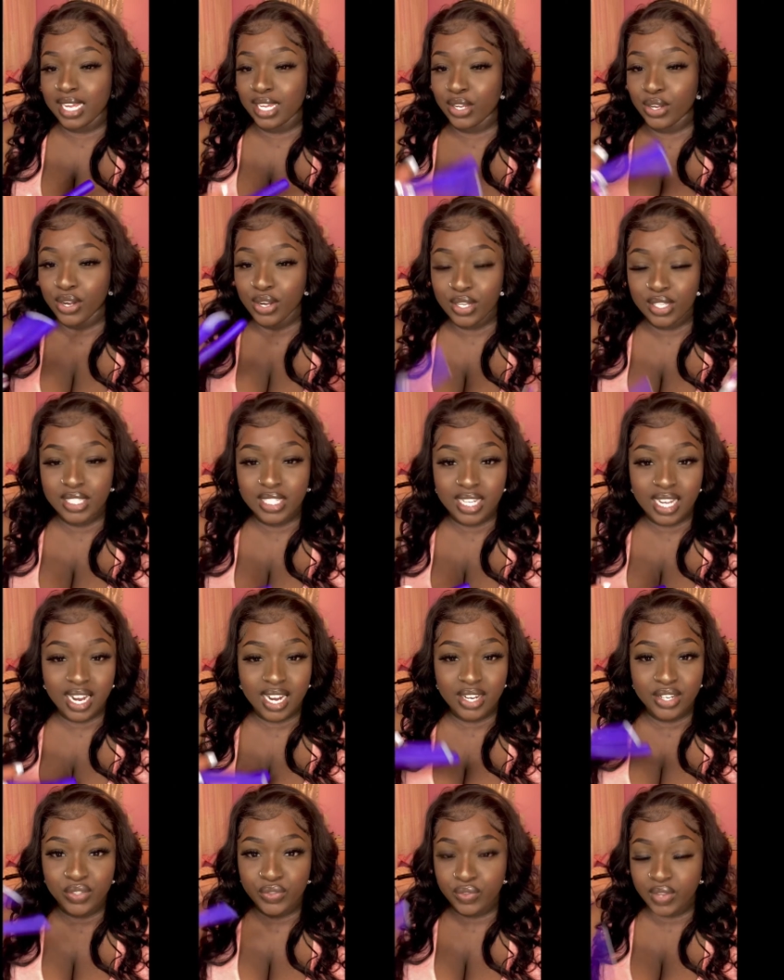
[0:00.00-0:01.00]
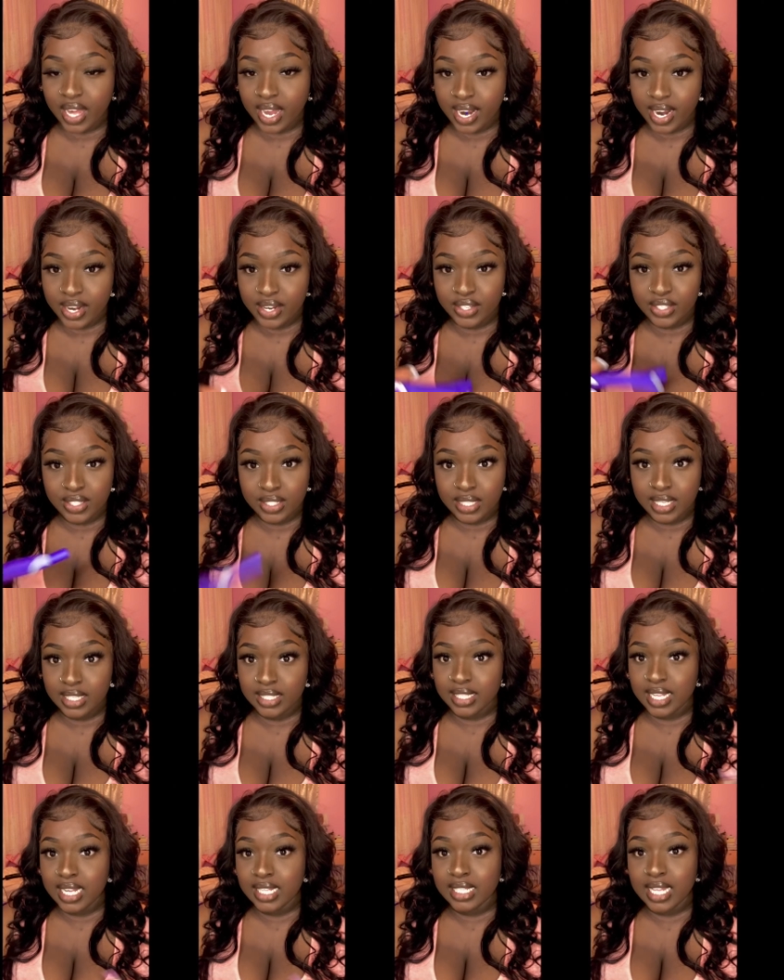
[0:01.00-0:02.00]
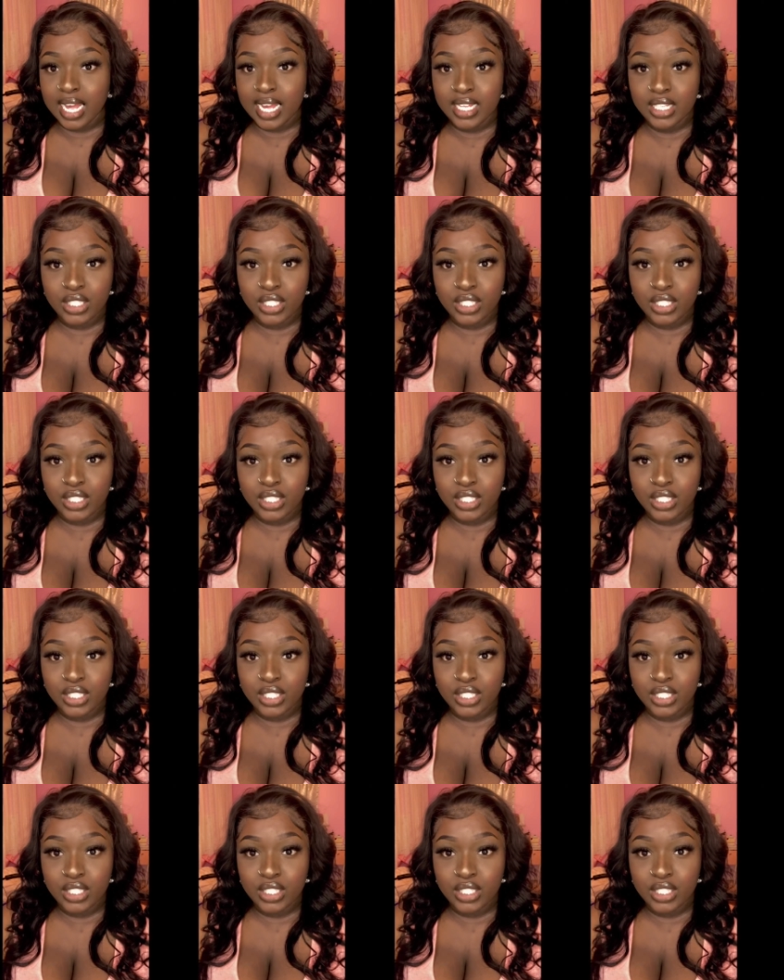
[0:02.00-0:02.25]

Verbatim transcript: curling irons, flat irons and things like that.